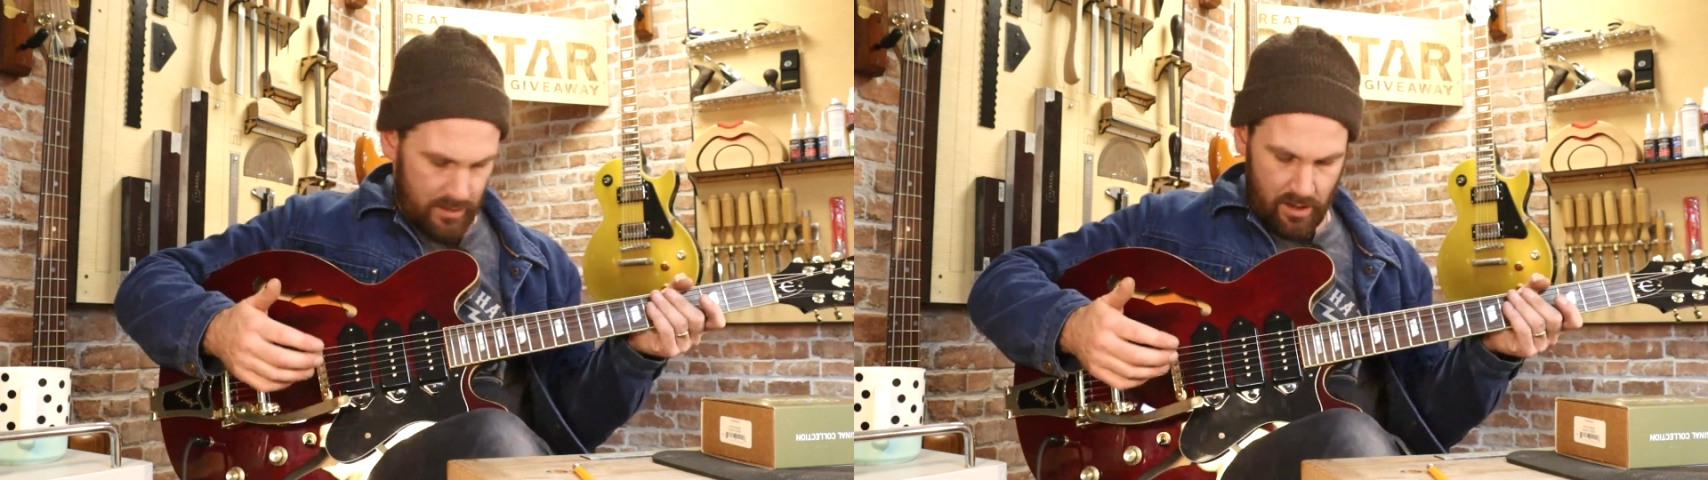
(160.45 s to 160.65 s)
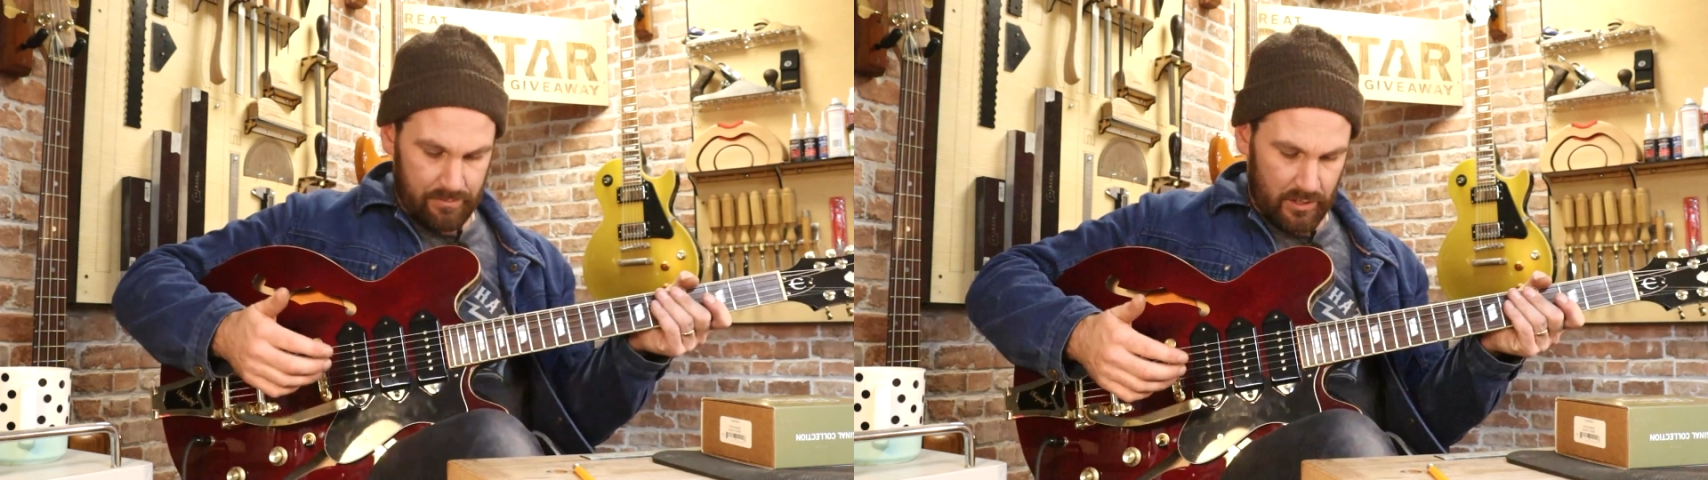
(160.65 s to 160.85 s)

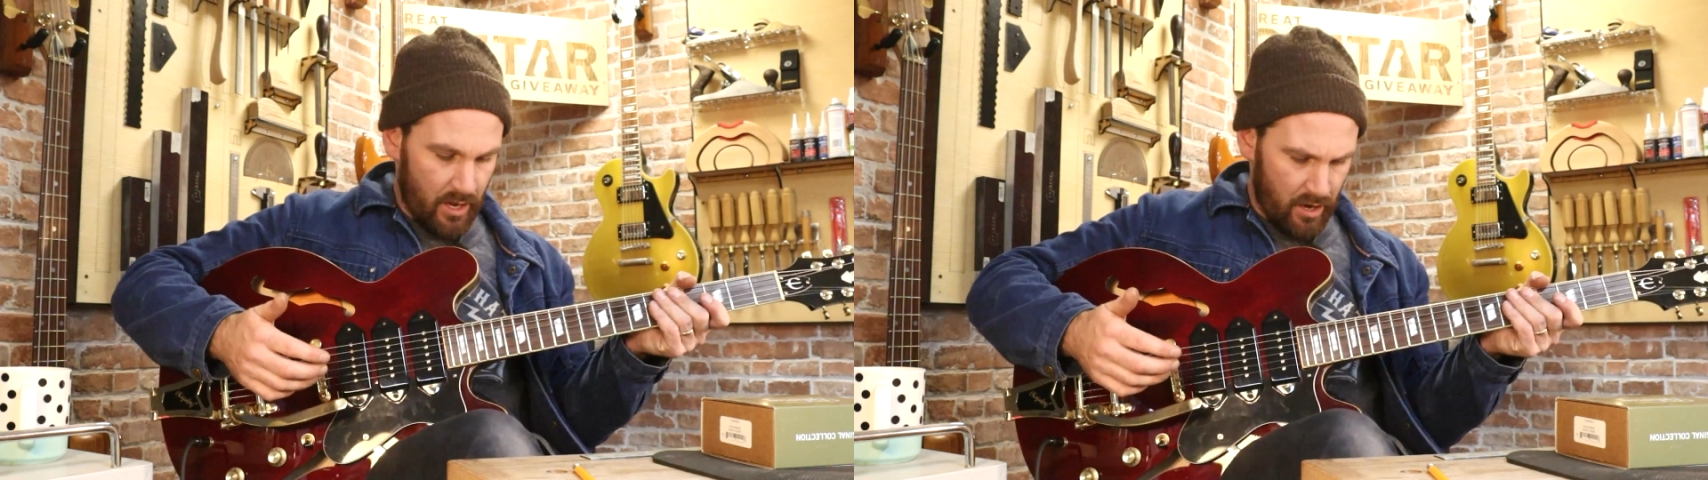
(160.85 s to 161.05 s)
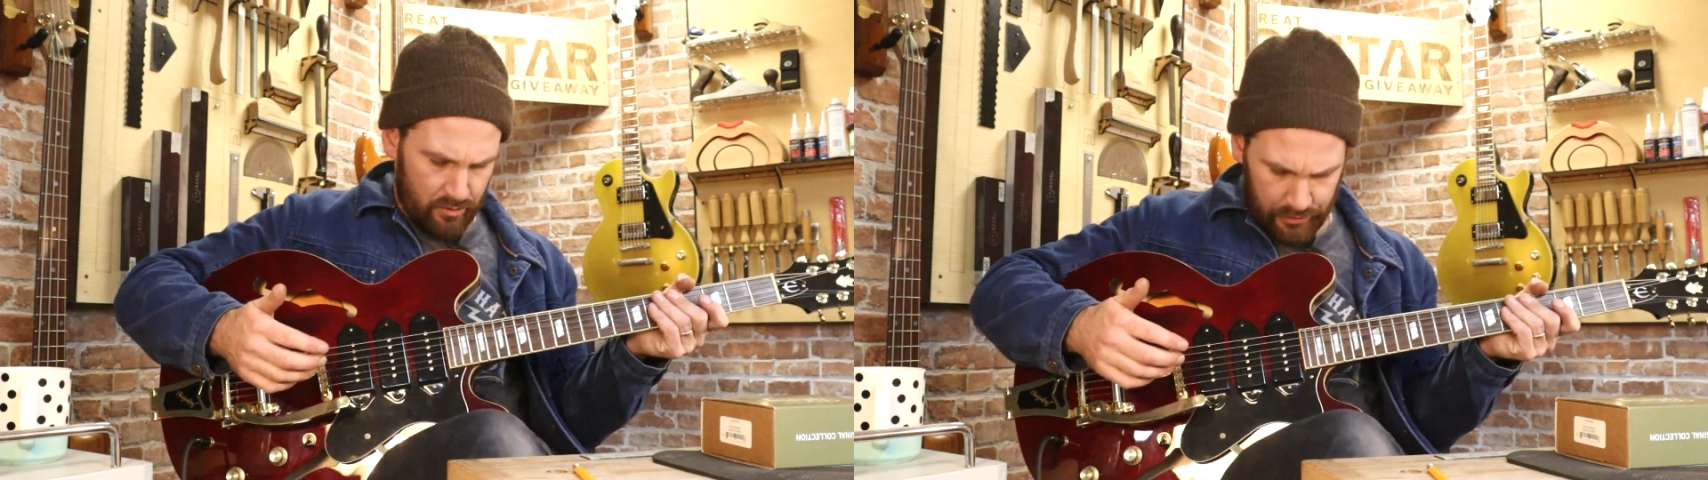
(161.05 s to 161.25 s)
Um, the
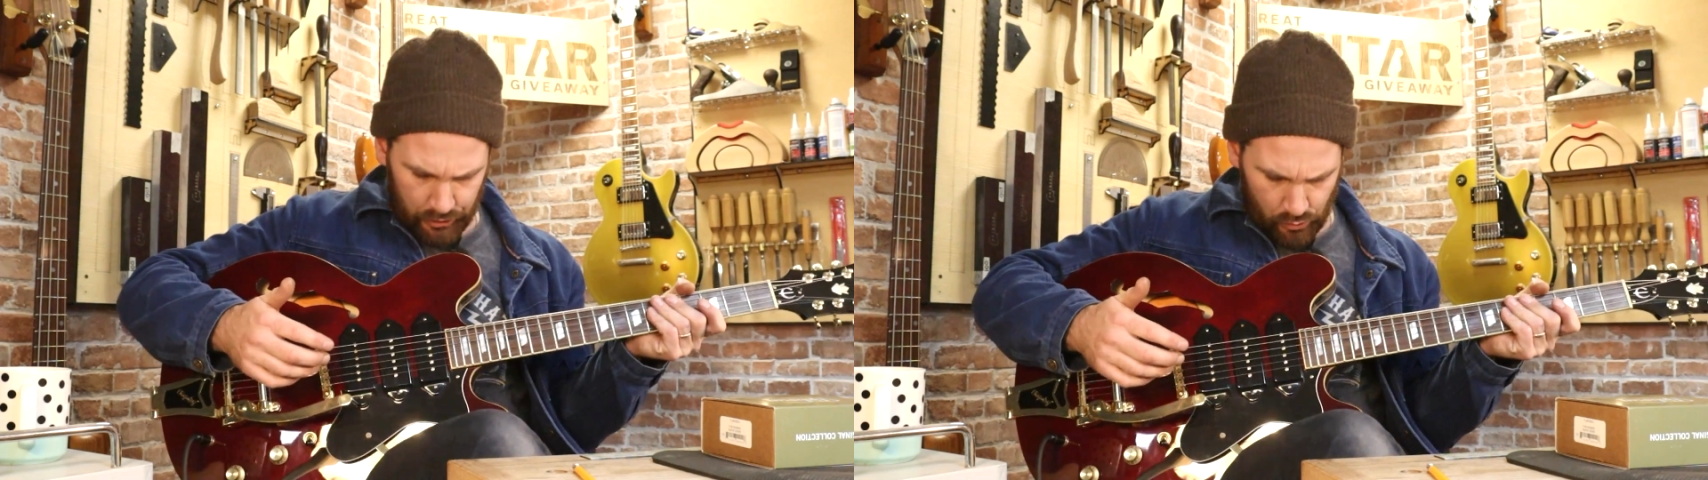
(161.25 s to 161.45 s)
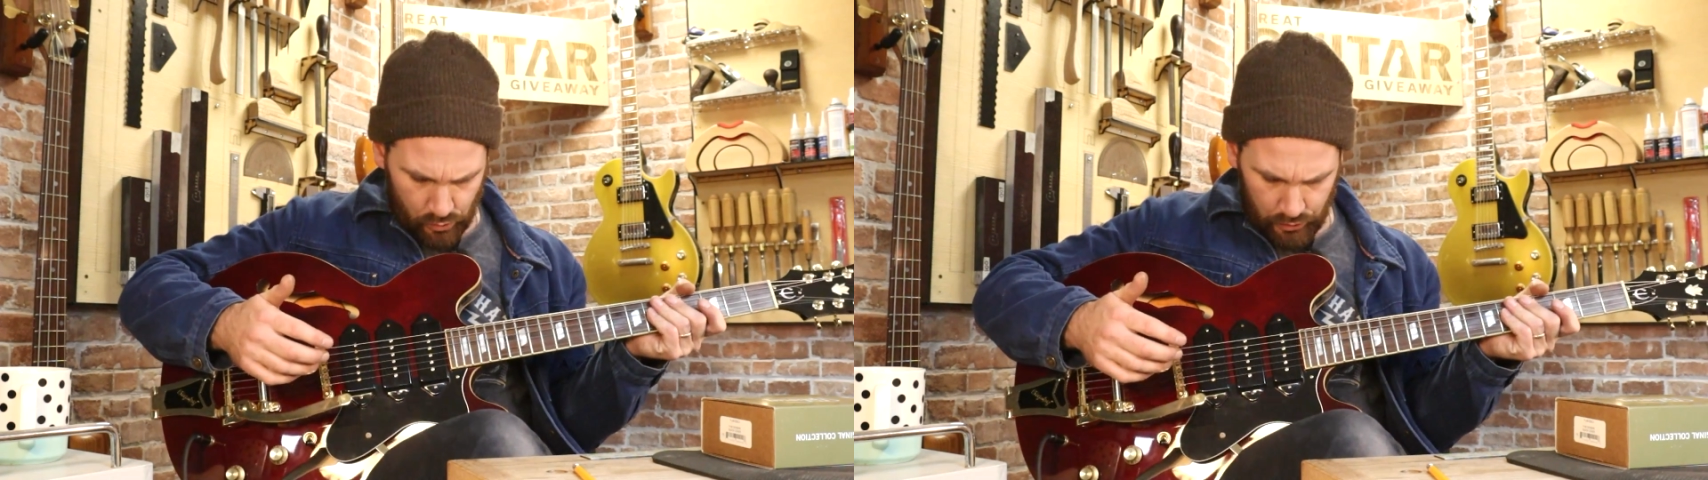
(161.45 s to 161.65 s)
color is
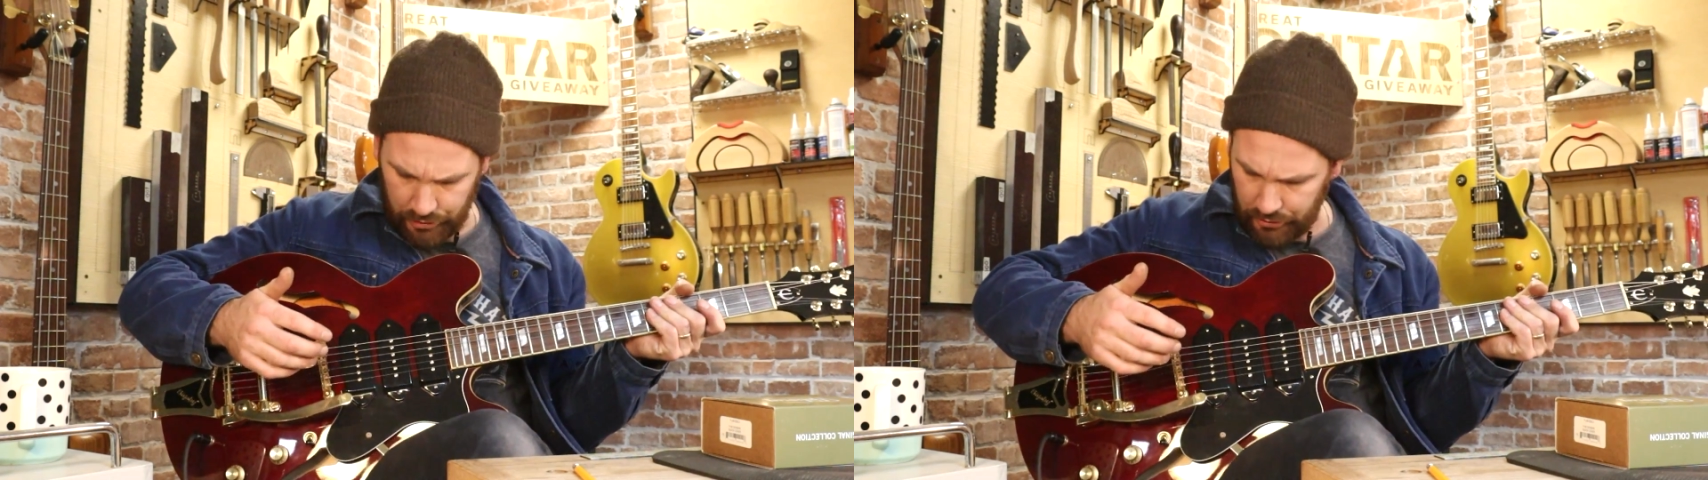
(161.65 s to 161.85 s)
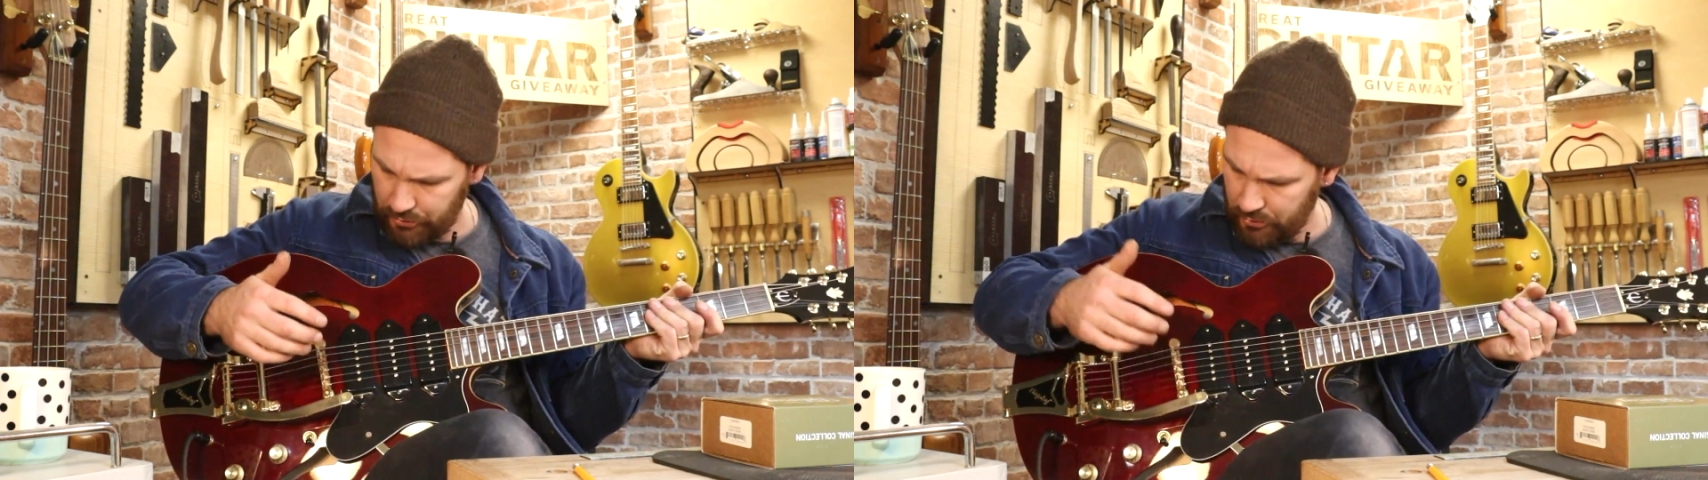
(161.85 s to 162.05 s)

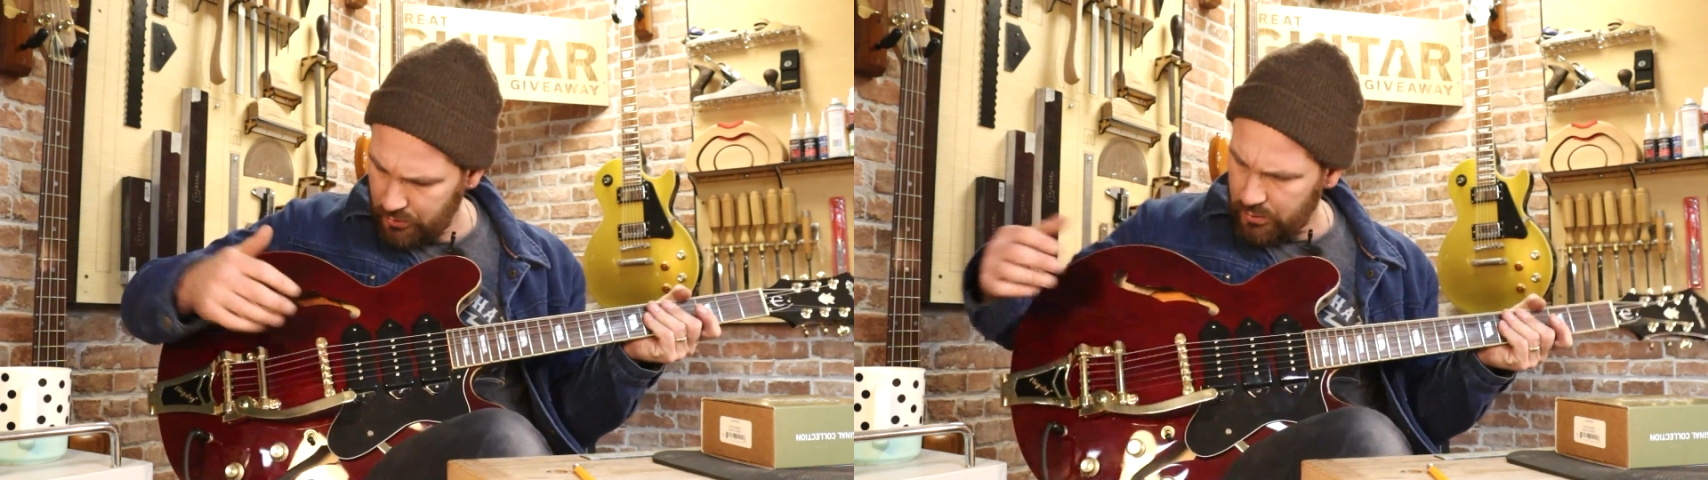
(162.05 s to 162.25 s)
gorgeous.